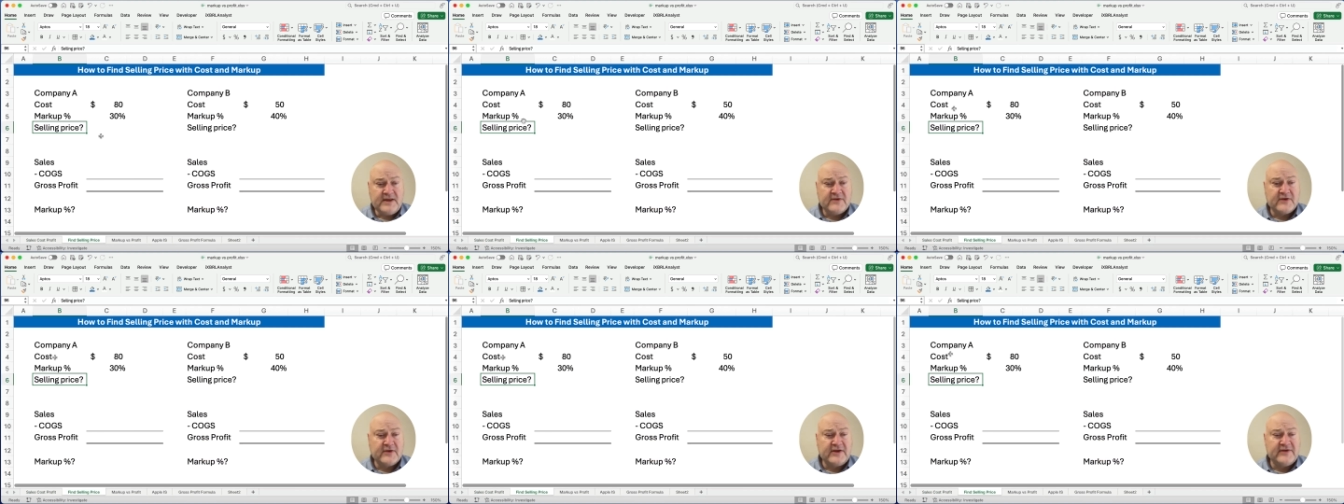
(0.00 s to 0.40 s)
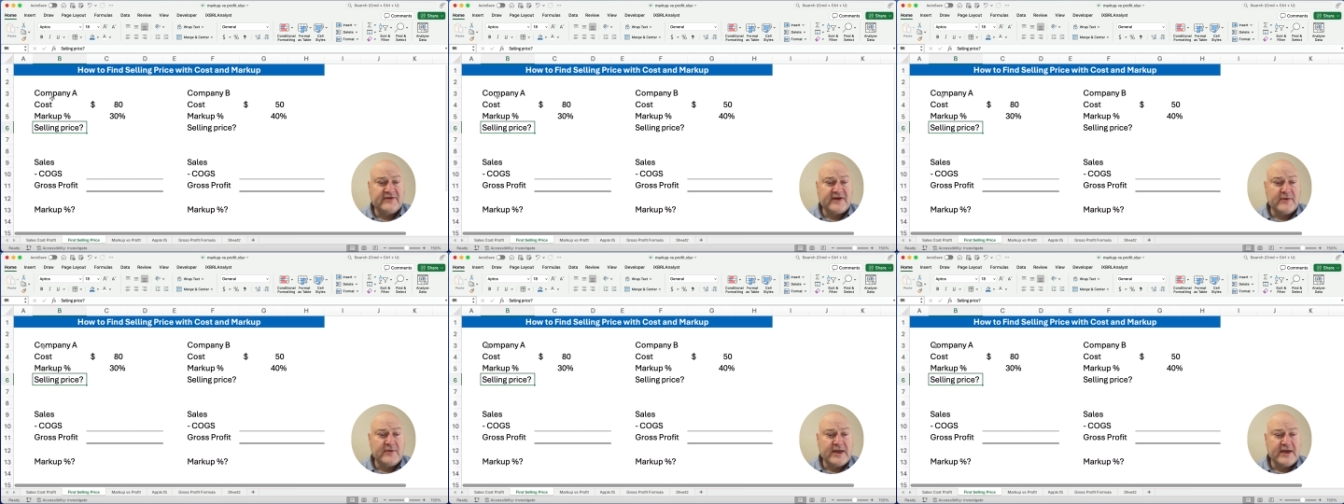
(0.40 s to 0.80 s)
So let's
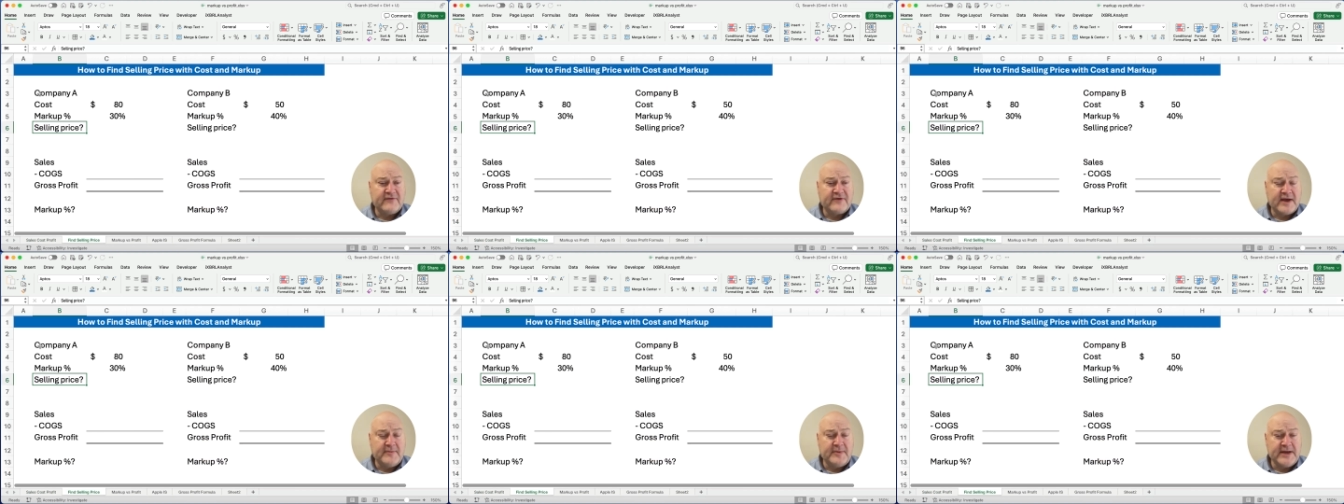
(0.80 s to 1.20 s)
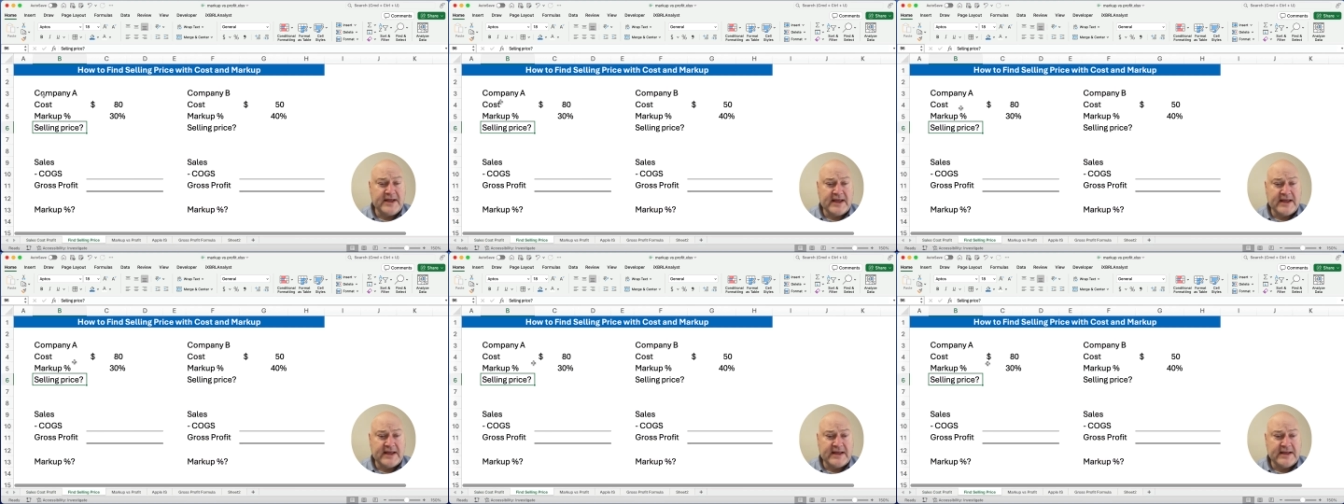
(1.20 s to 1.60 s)
say we have company
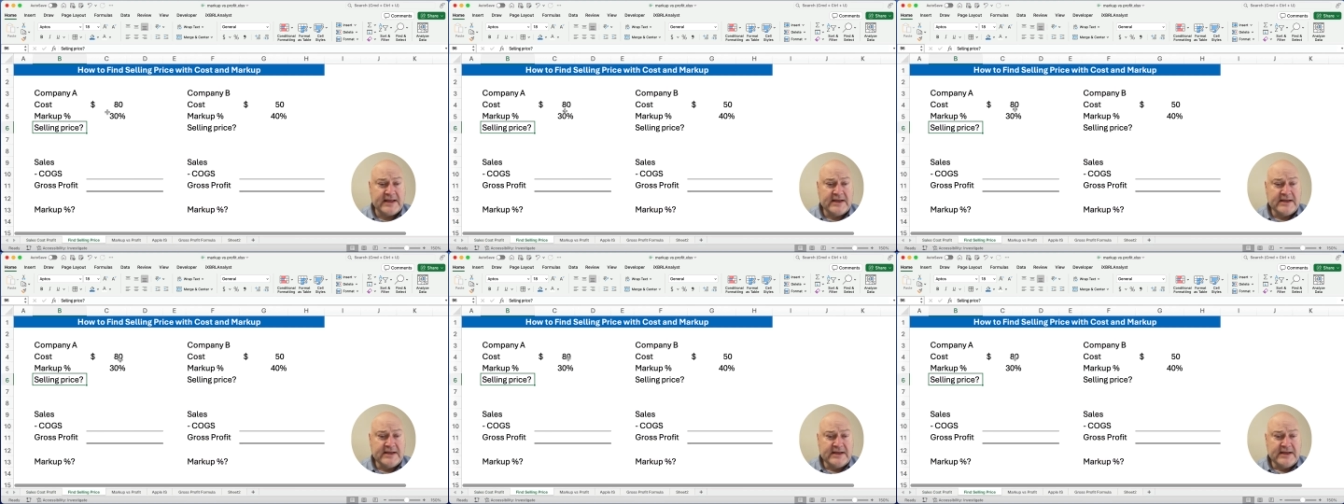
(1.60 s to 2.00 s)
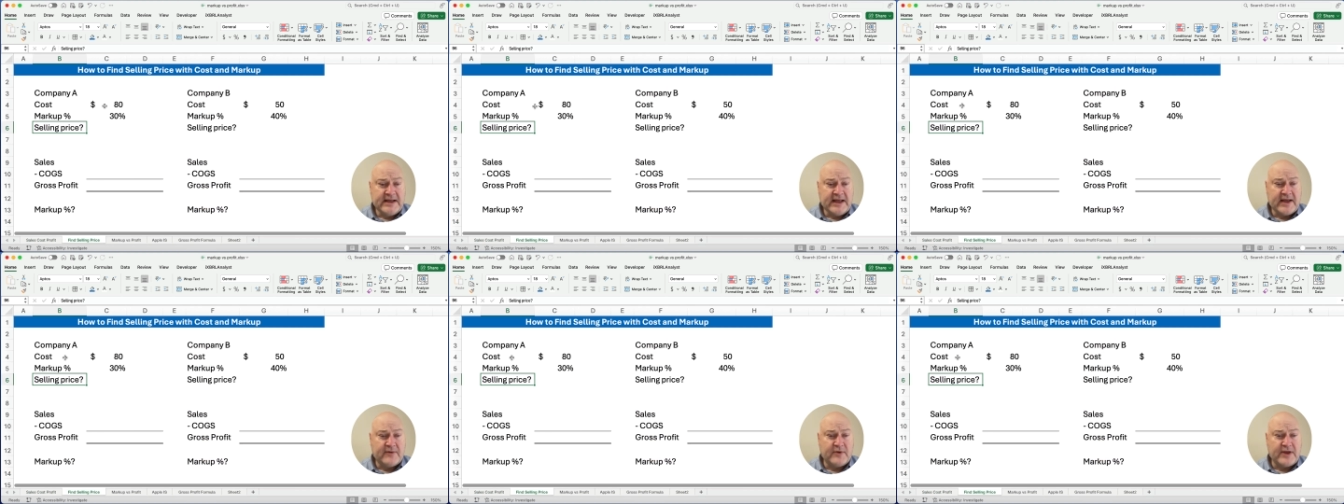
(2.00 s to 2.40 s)
A
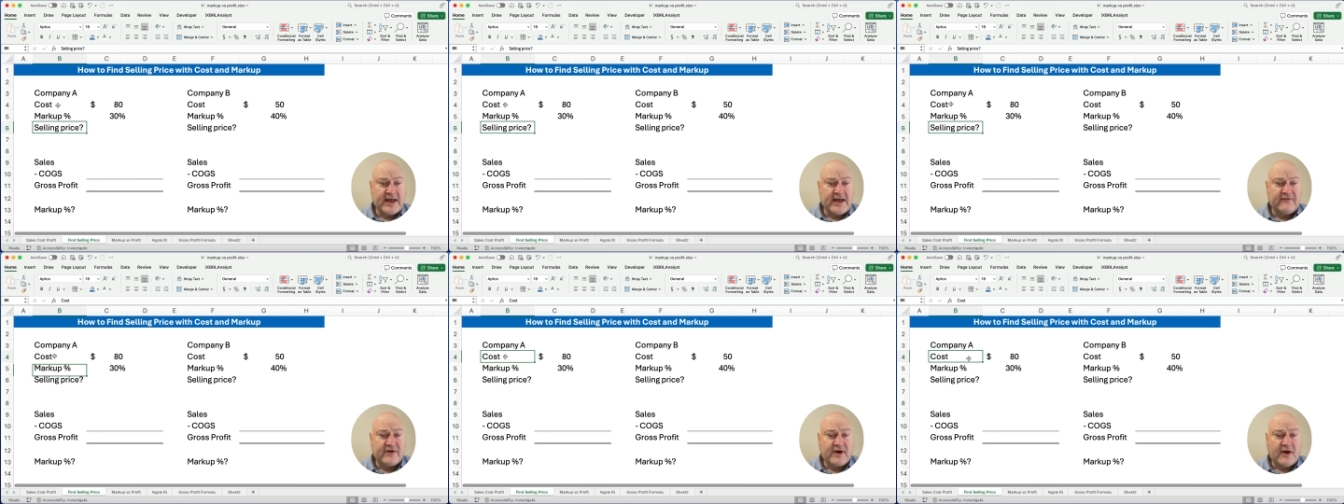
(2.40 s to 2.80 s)
and we have